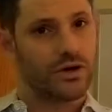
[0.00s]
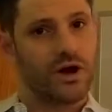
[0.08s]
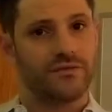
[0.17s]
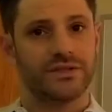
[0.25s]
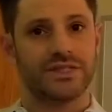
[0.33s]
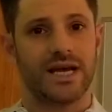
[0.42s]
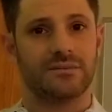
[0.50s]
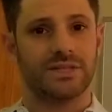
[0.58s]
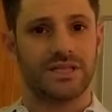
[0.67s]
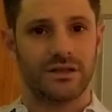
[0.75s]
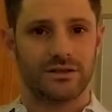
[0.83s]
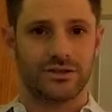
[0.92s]
Oftentimes
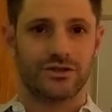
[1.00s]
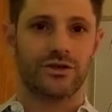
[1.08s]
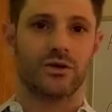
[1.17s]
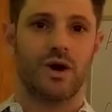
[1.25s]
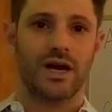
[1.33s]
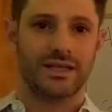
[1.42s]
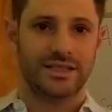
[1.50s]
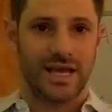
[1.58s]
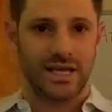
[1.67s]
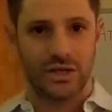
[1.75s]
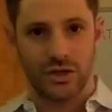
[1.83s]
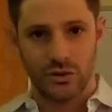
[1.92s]
sellers are going to want to
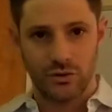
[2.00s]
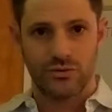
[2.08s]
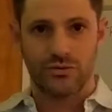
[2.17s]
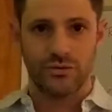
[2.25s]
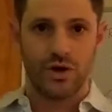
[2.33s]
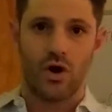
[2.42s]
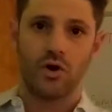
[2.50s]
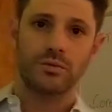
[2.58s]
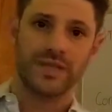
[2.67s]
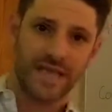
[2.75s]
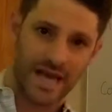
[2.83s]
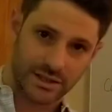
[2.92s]
take you through the home,
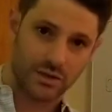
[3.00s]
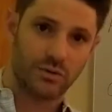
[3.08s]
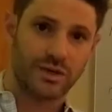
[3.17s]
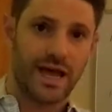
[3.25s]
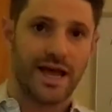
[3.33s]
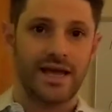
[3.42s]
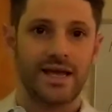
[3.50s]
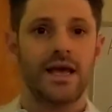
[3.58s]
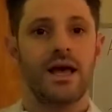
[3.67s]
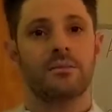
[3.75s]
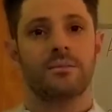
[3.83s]
and that's okay,